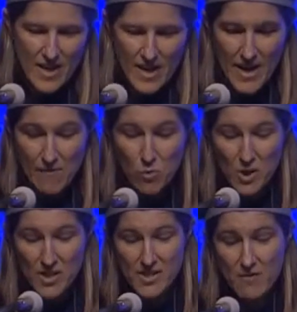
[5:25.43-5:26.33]
and I've
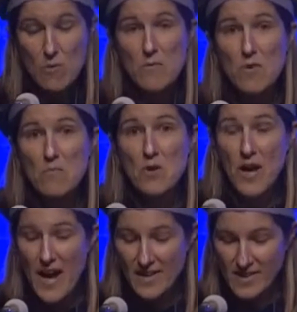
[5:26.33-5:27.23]
worked from a remote
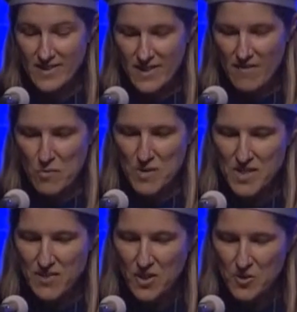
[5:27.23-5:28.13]
island off the
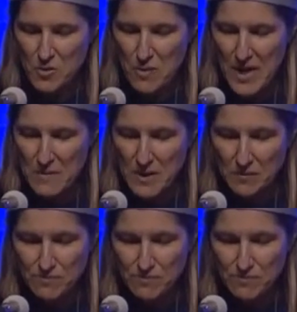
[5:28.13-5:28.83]
Pacific coast of Panama.